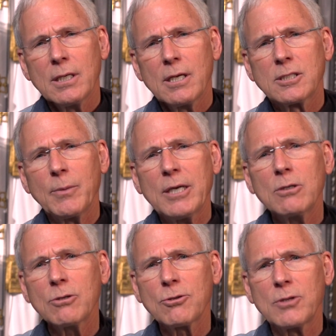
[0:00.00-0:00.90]
And so we
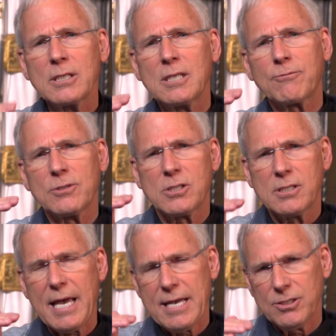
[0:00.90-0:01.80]
go through these different
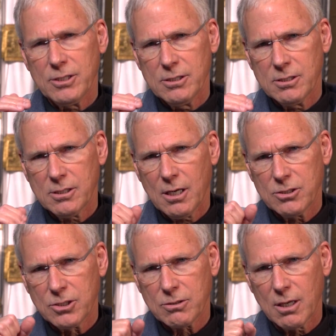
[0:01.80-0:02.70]
stages, our
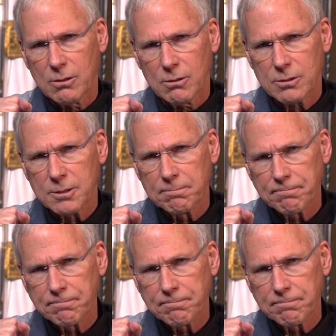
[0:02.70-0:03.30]
struggles,